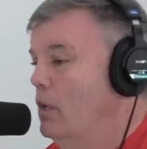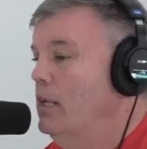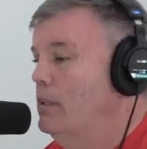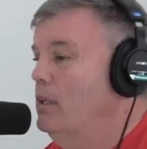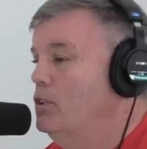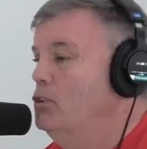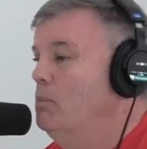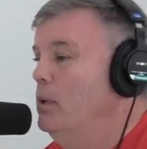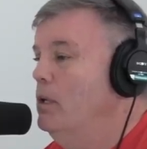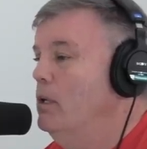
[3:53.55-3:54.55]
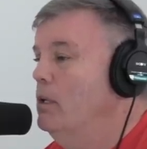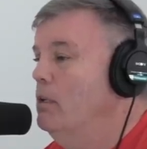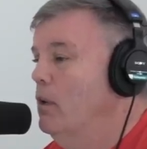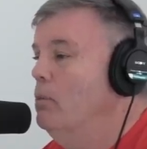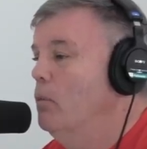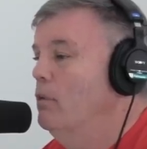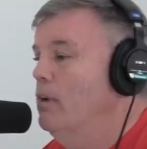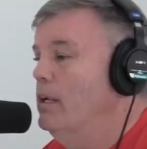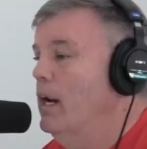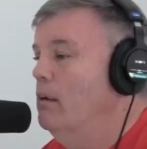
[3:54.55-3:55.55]
I think he should be number
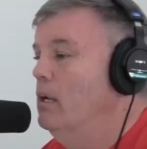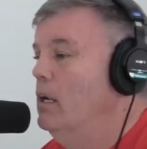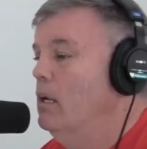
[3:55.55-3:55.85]
one right now,